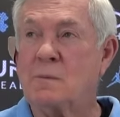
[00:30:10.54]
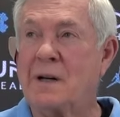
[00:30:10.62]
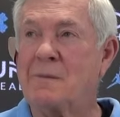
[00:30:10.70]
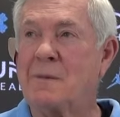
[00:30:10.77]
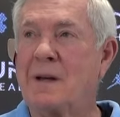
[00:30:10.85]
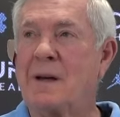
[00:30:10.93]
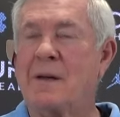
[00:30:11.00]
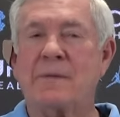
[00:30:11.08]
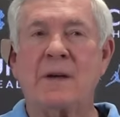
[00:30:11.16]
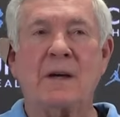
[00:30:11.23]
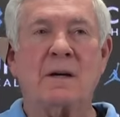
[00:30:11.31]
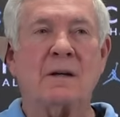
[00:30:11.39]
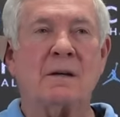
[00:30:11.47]
I
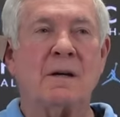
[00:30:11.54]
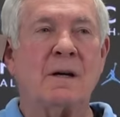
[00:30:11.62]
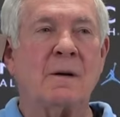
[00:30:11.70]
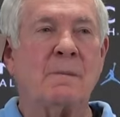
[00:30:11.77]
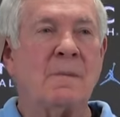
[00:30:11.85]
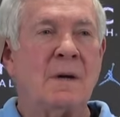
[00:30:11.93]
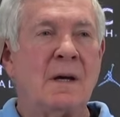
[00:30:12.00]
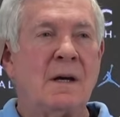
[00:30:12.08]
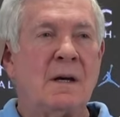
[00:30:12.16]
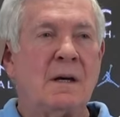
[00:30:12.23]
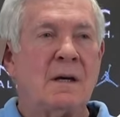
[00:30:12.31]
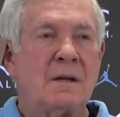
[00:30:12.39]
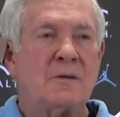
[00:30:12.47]
think
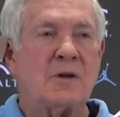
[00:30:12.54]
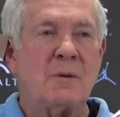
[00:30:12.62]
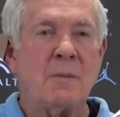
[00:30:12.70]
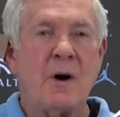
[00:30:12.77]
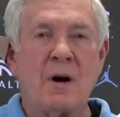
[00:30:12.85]
Jim